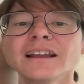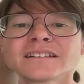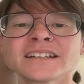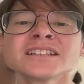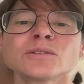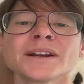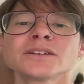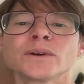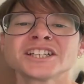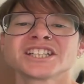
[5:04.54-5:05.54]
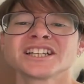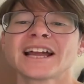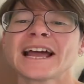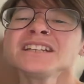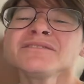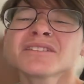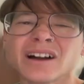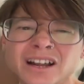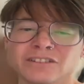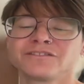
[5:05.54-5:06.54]
That's a great question. I hadn't even
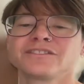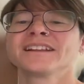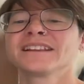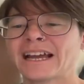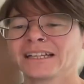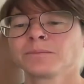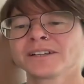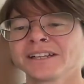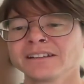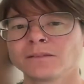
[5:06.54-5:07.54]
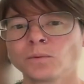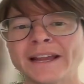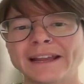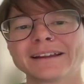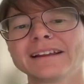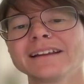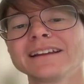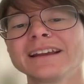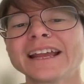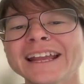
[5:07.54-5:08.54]
thought of in that particular way.
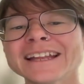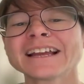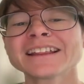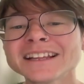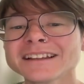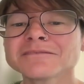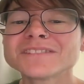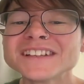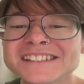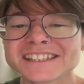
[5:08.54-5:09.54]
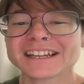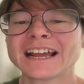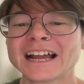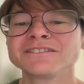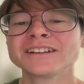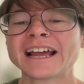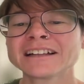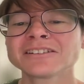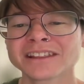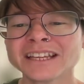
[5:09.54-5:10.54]
And I think the reason I haven't
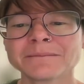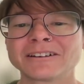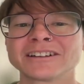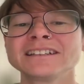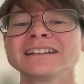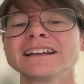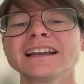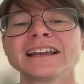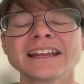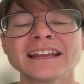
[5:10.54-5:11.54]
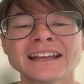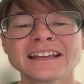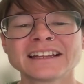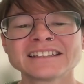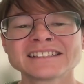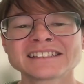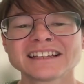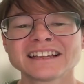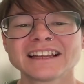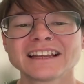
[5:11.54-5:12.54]
had to think about it is
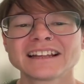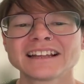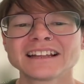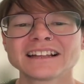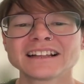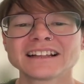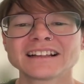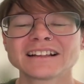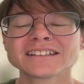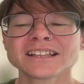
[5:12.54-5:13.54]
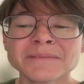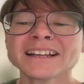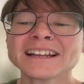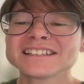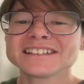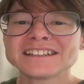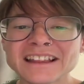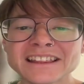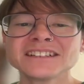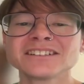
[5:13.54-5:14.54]
something that has
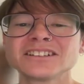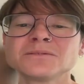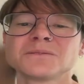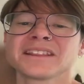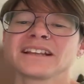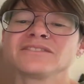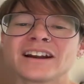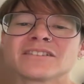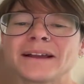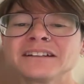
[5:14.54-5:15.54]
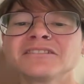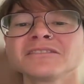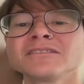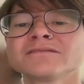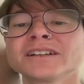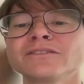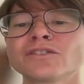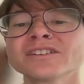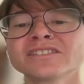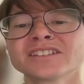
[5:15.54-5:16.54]
nothing to do with environmental
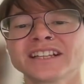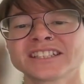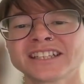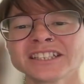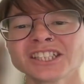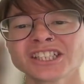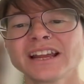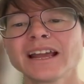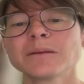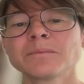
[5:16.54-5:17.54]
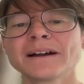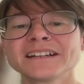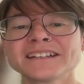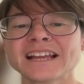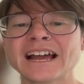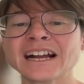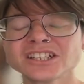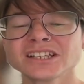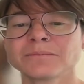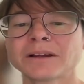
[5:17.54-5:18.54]
reinforcers as such, but it is
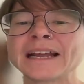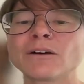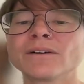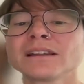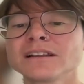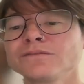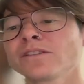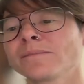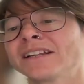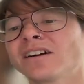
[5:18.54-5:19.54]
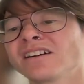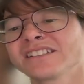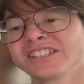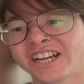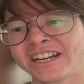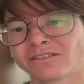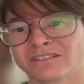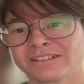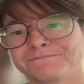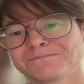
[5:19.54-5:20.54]
actually about how I live with my dogs in
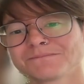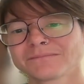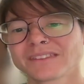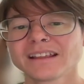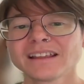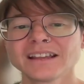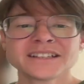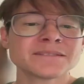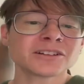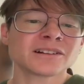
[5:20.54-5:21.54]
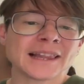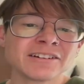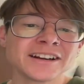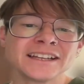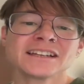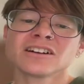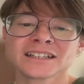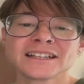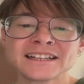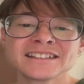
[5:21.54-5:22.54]
general. It's about clarity,
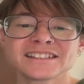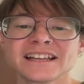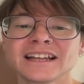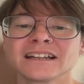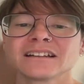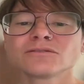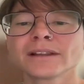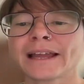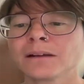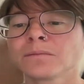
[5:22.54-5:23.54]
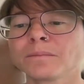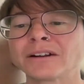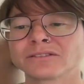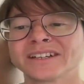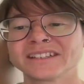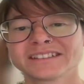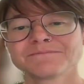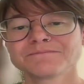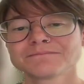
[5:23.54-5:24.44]
context, and reliable boundaries.